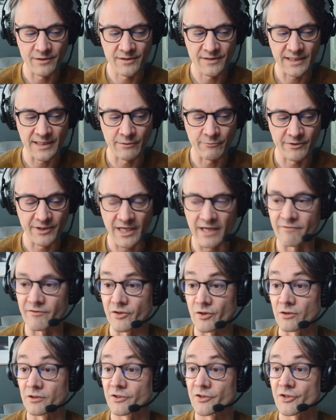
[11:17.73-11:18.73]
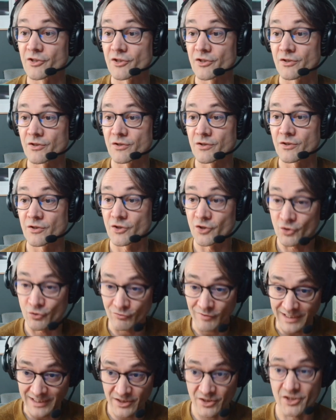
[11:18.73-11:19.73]
they would have a knowledge
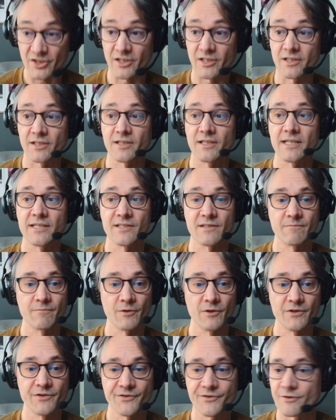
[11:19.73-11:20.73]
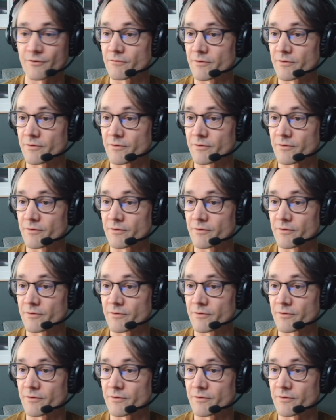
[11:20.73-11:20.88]
strategy as opposed to